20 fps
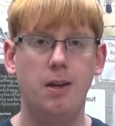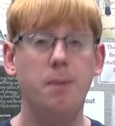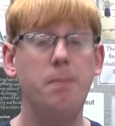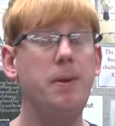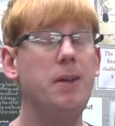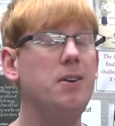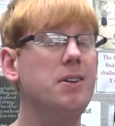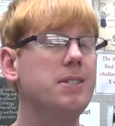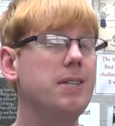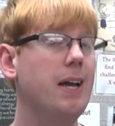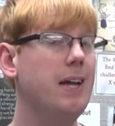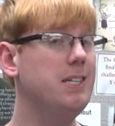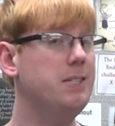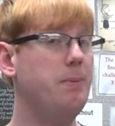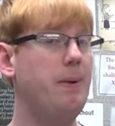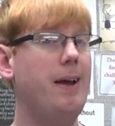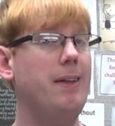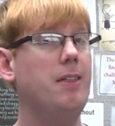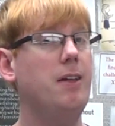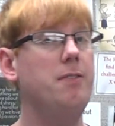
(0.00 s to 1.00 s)
Computer Science
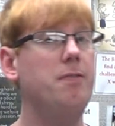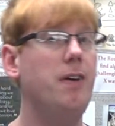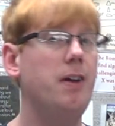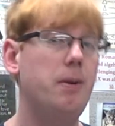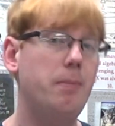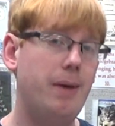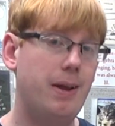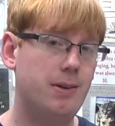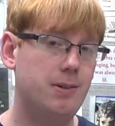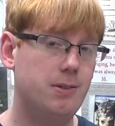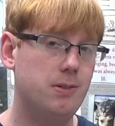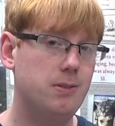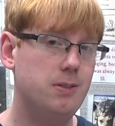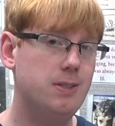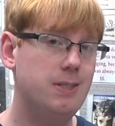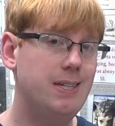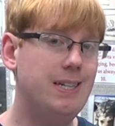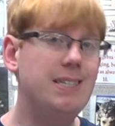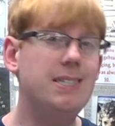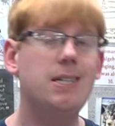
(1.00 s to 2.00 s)
Python Fundamentals
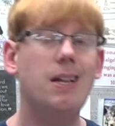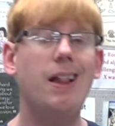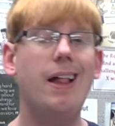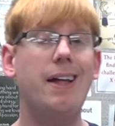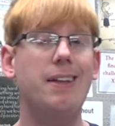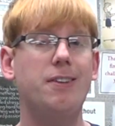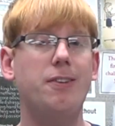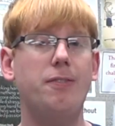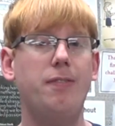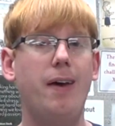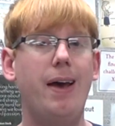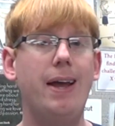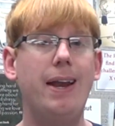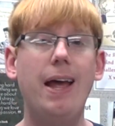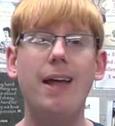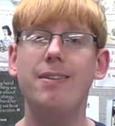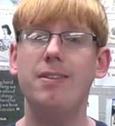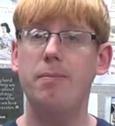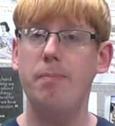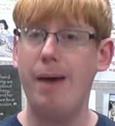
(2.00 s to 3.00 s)
is classified
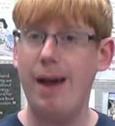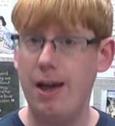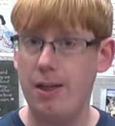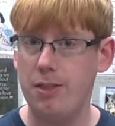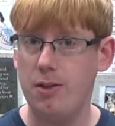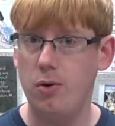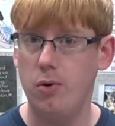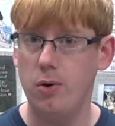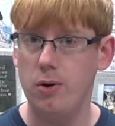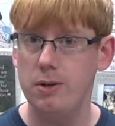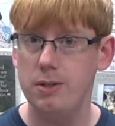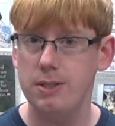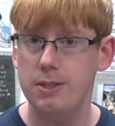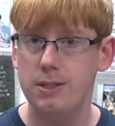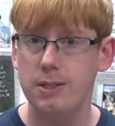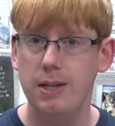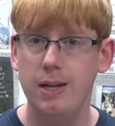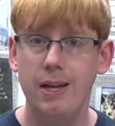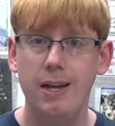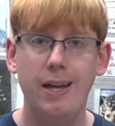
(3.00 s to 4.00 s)
as a math
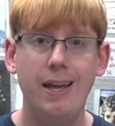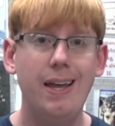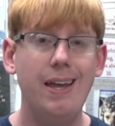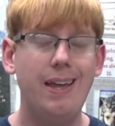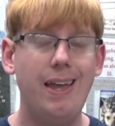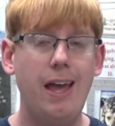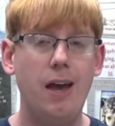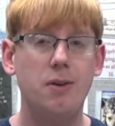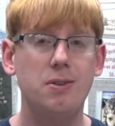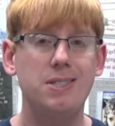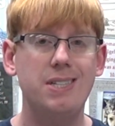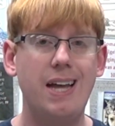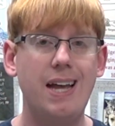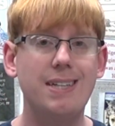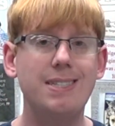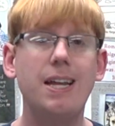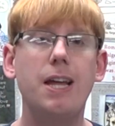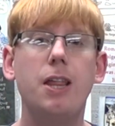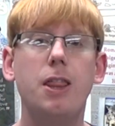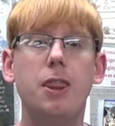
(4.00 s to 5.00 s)
course. It counts
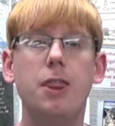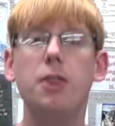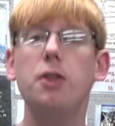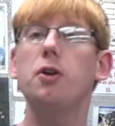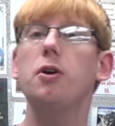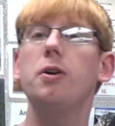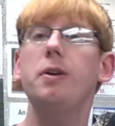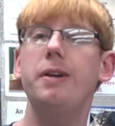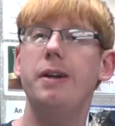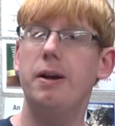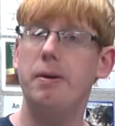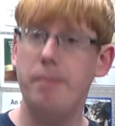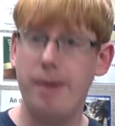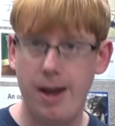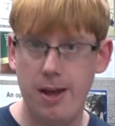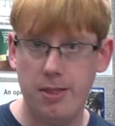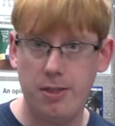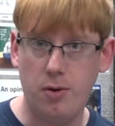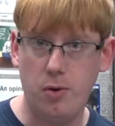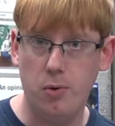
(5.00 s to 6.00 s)
as a third-year
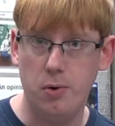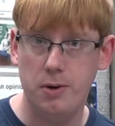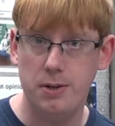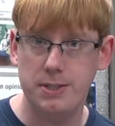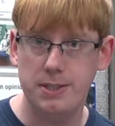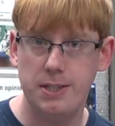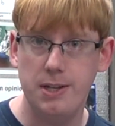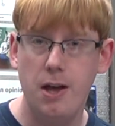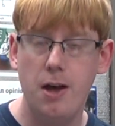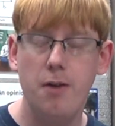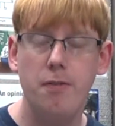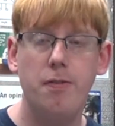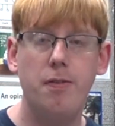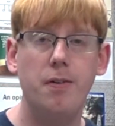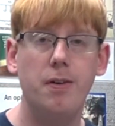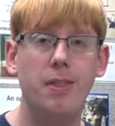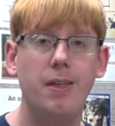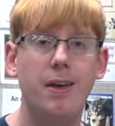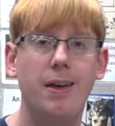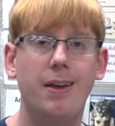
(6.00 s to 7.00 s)
math course
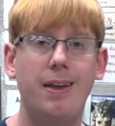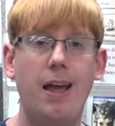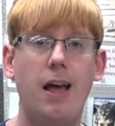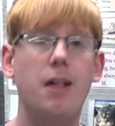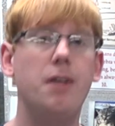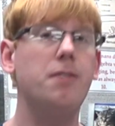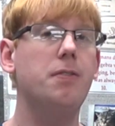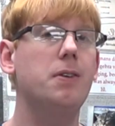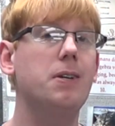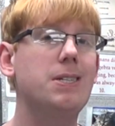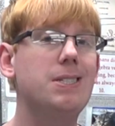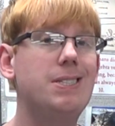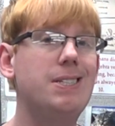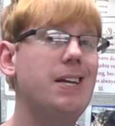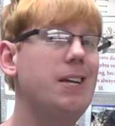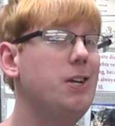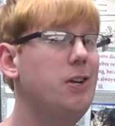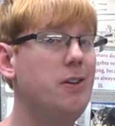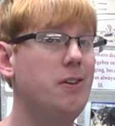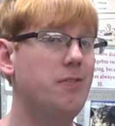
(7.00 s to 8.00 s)
for the California
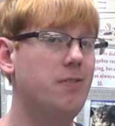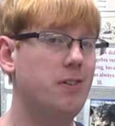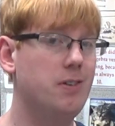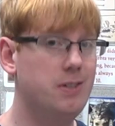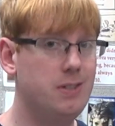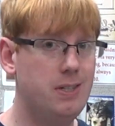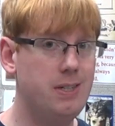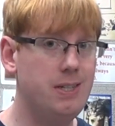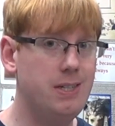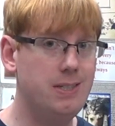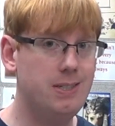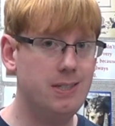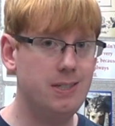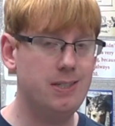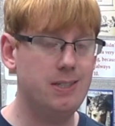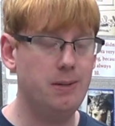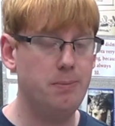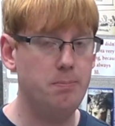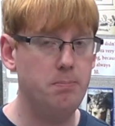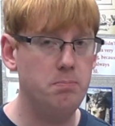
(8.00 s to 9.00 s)
State University
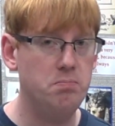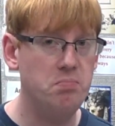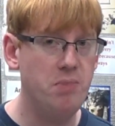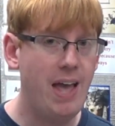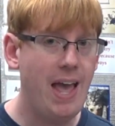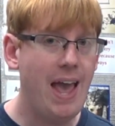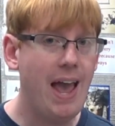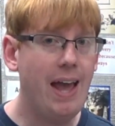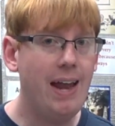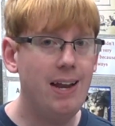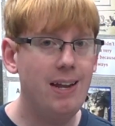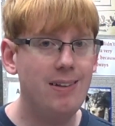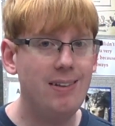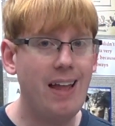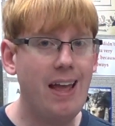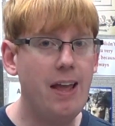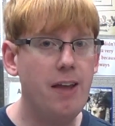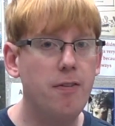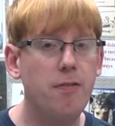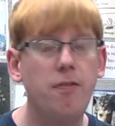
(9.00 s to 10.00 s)
system, and
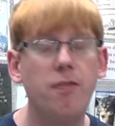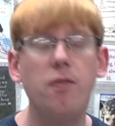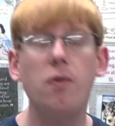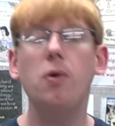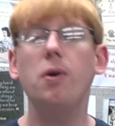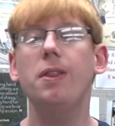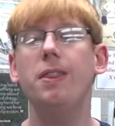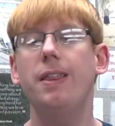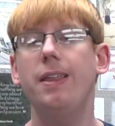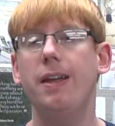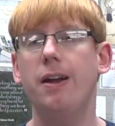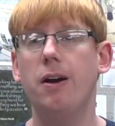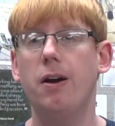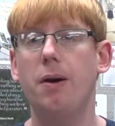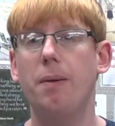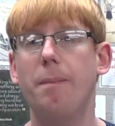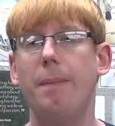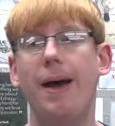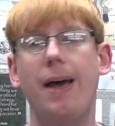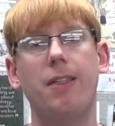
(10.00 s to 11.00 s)
it's a fourth-year
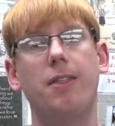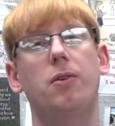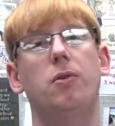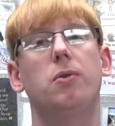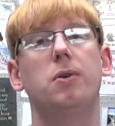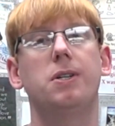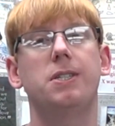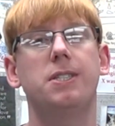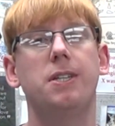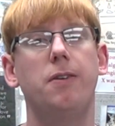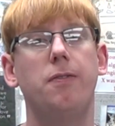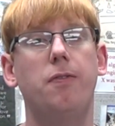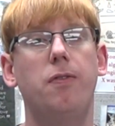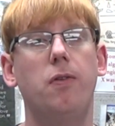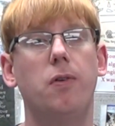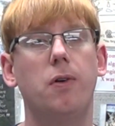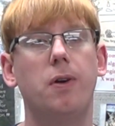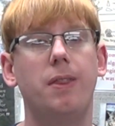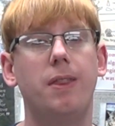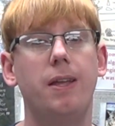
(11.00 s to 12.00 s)
math course
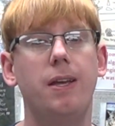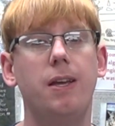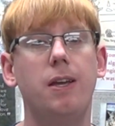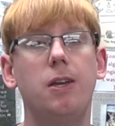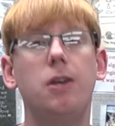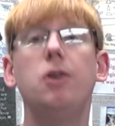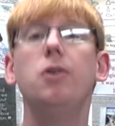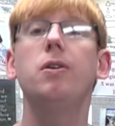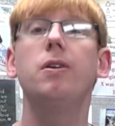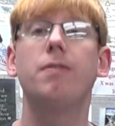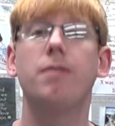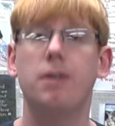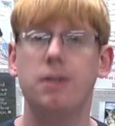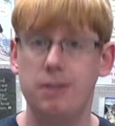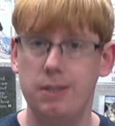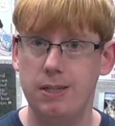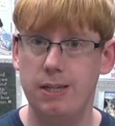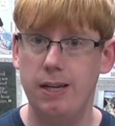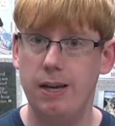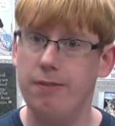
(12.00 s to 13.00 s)
for the
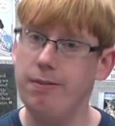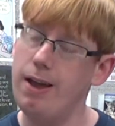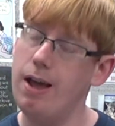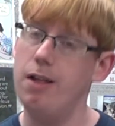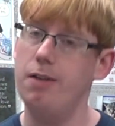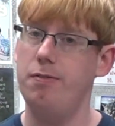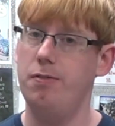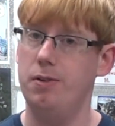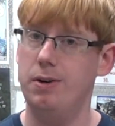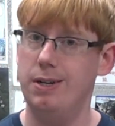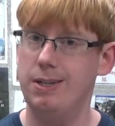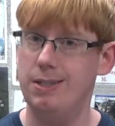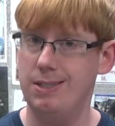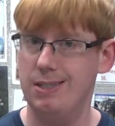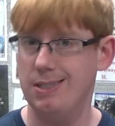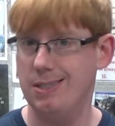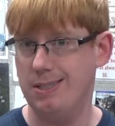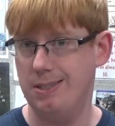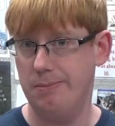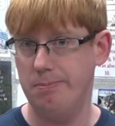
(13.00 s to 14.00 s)
University of California
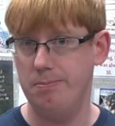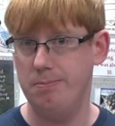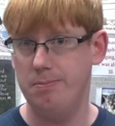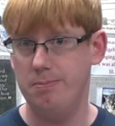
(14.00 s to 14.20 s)
system.